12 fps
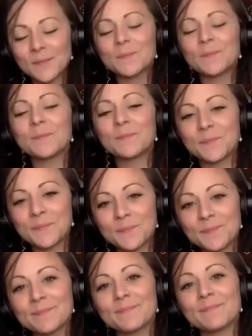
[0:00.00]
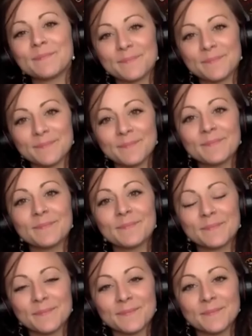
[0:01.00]
I was never.
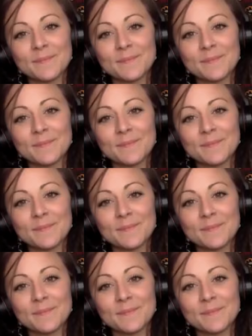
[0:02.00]
I mean,